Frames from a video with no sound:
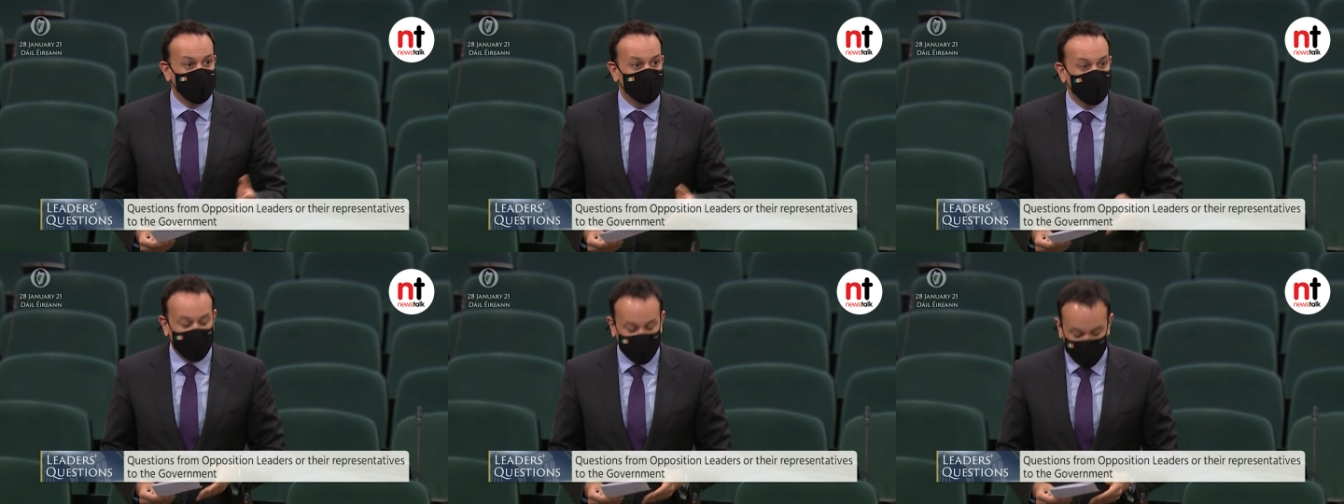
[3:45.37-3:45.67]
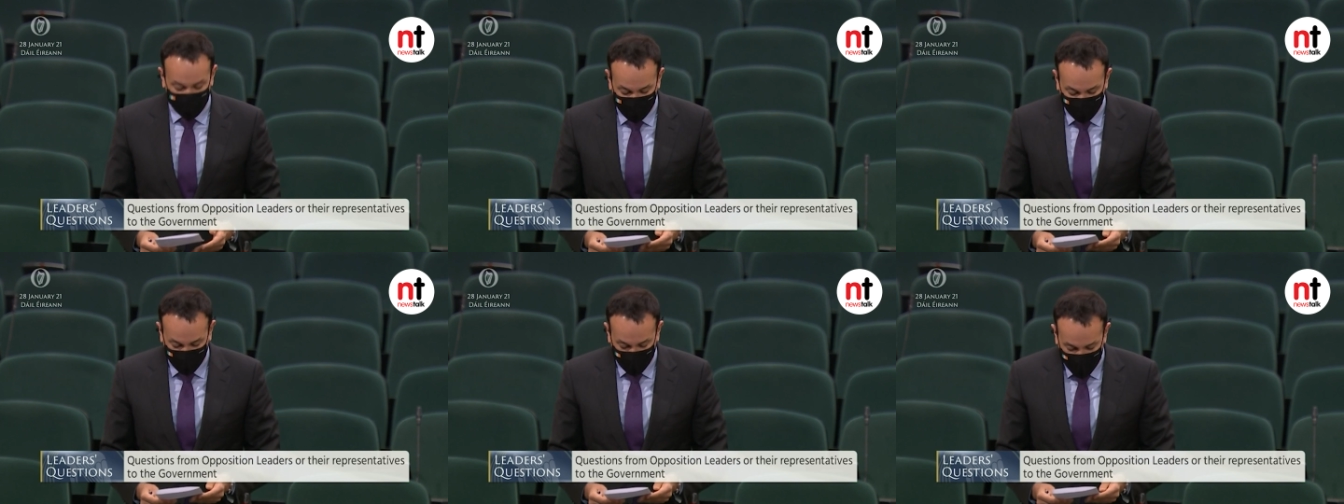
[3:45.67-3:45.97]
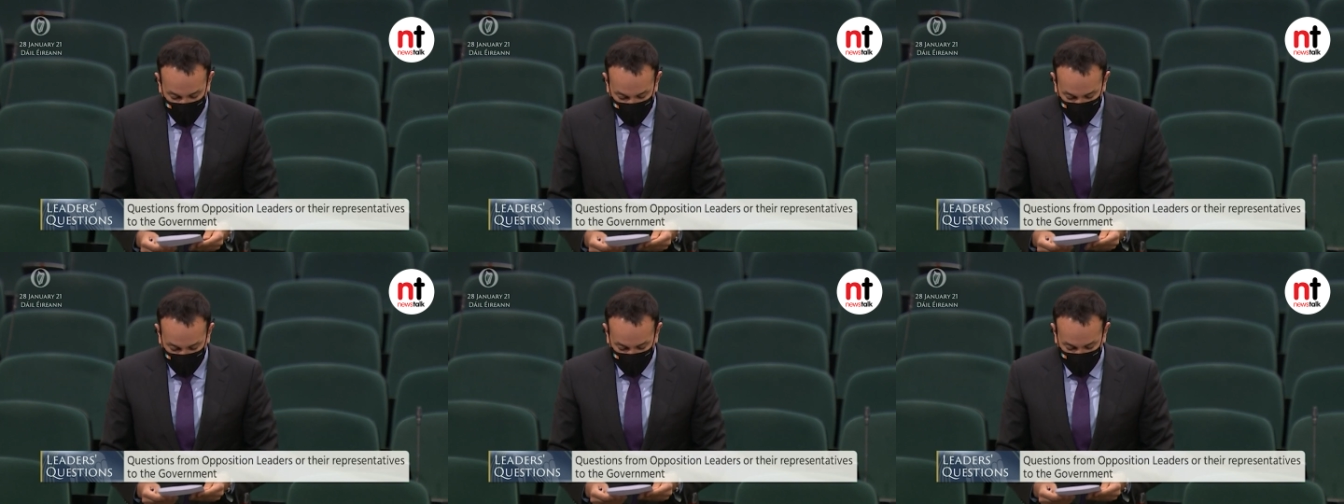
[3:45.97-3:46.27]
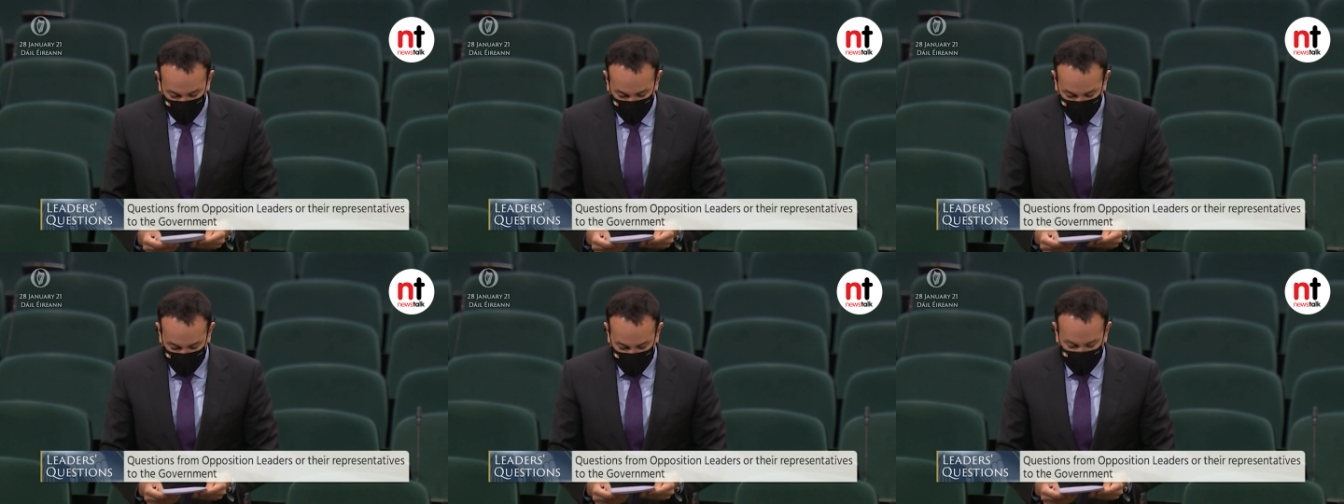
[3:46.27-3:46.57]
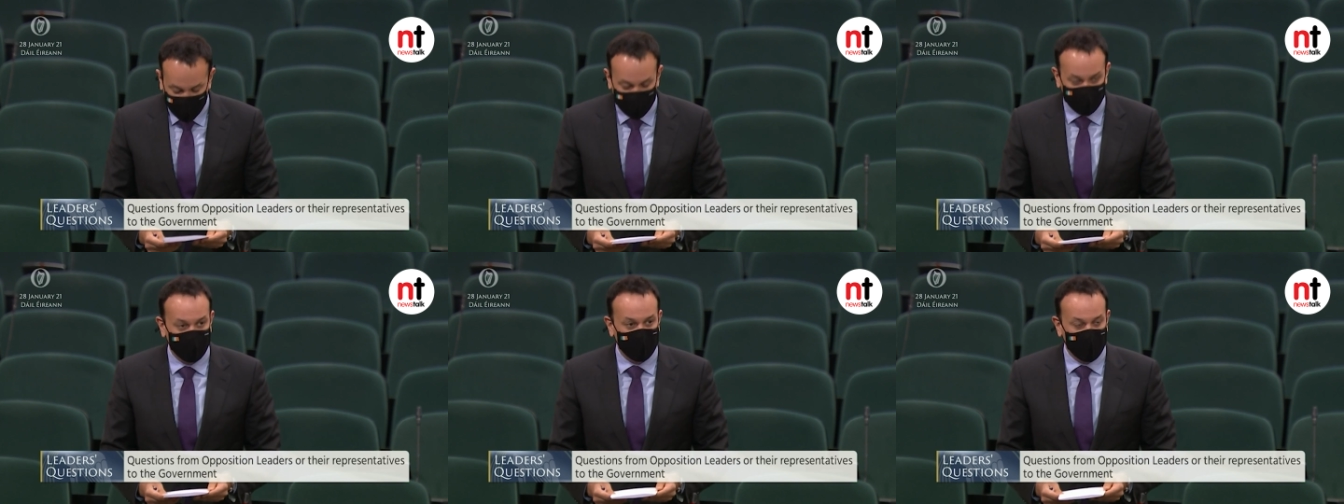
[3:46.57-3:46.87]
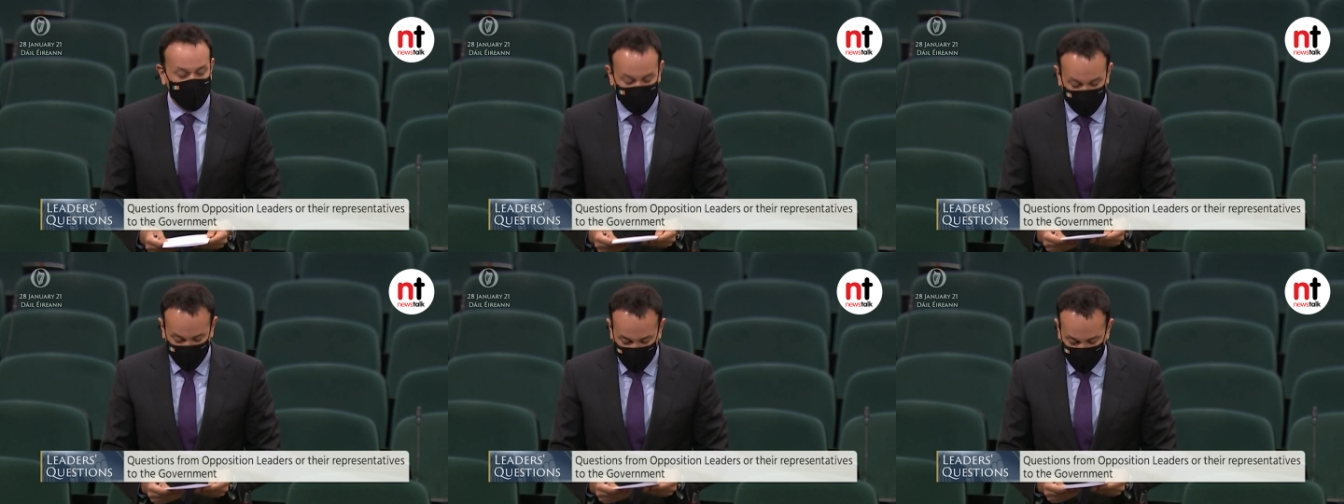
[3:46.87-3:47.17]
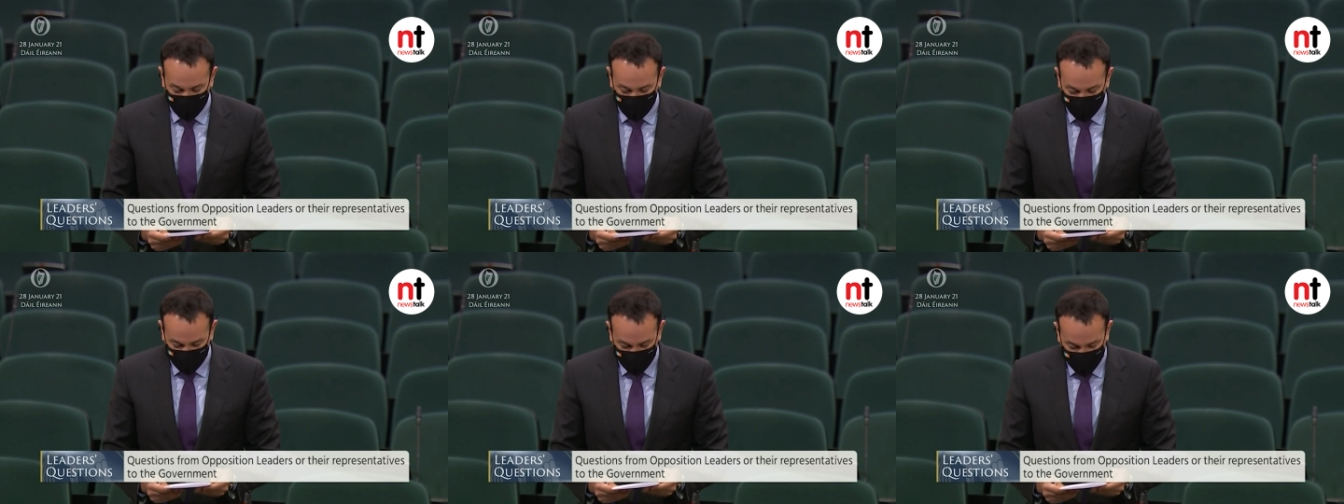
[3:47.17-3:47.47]
That is your record, and that is a
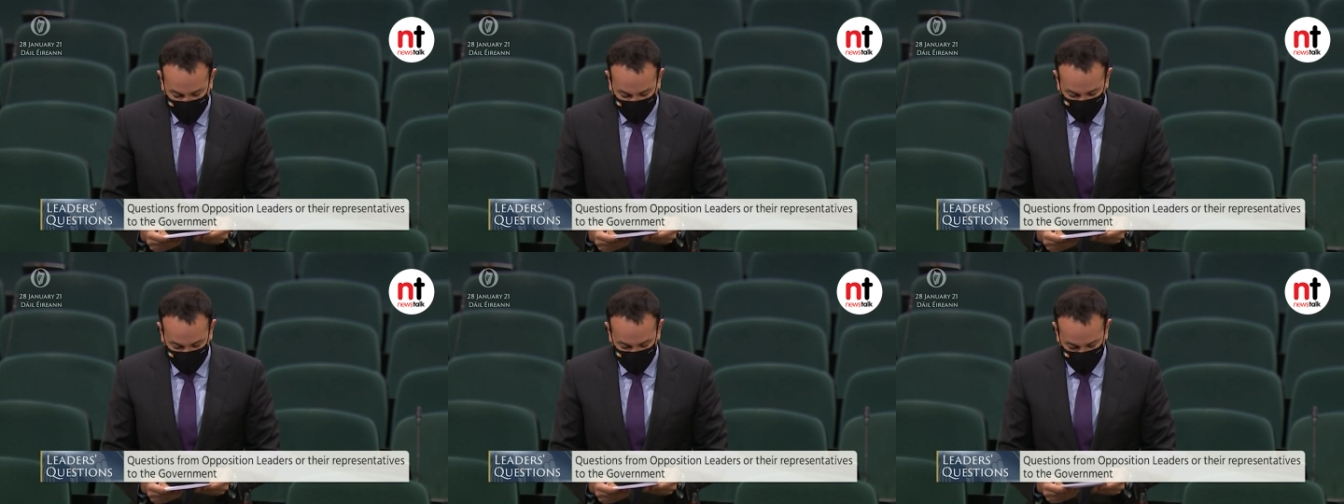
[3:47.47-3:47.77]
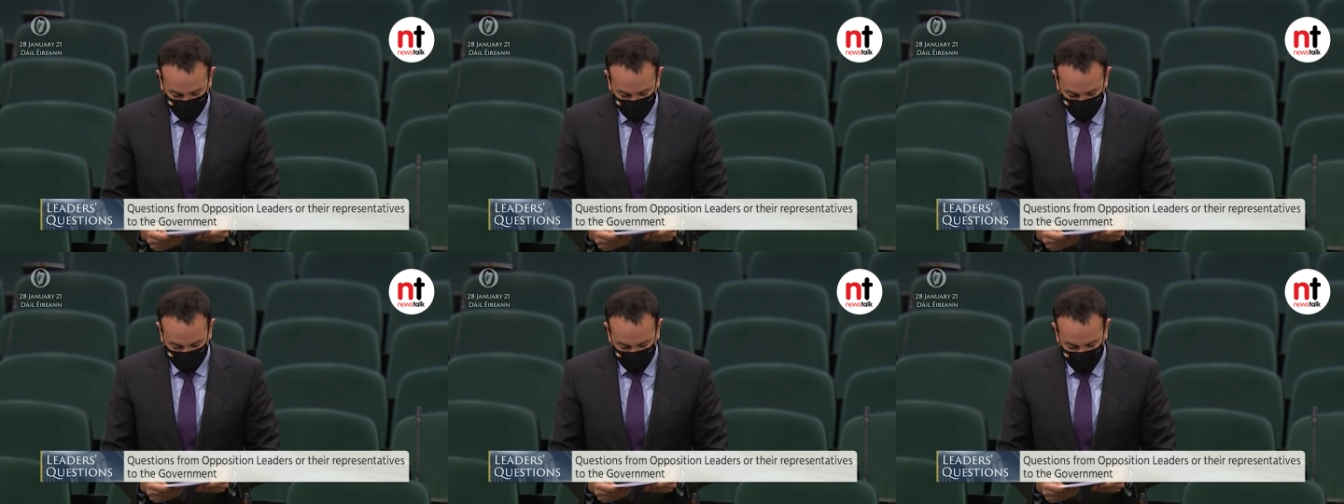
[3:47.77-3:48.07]
verifiable fact.